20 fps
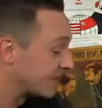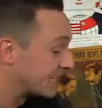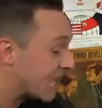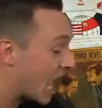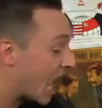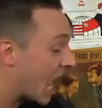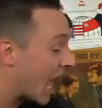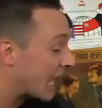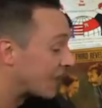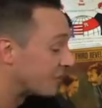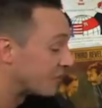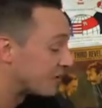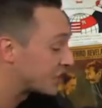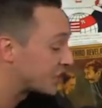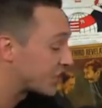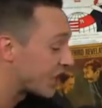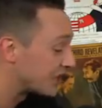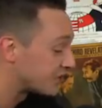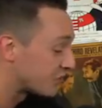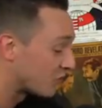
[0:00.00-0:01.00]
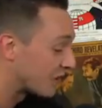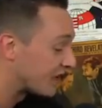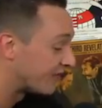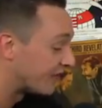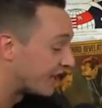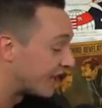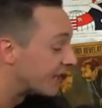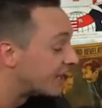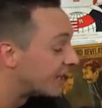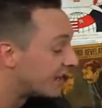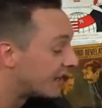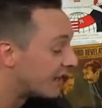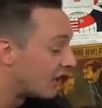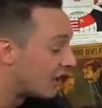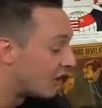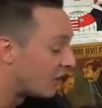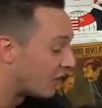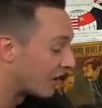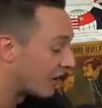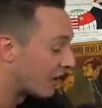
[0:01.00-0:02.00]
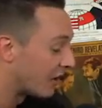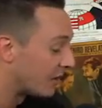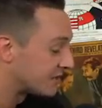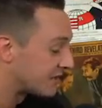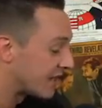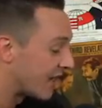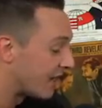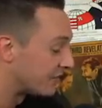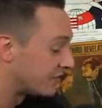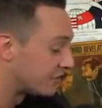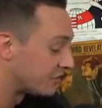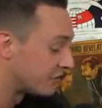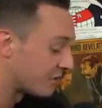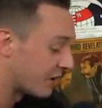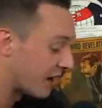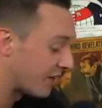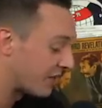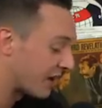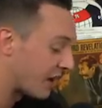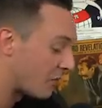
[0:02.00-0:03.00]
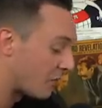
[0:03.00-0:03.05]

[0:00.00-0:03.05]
tied with Shez Reavie when it comes down to it. But I think I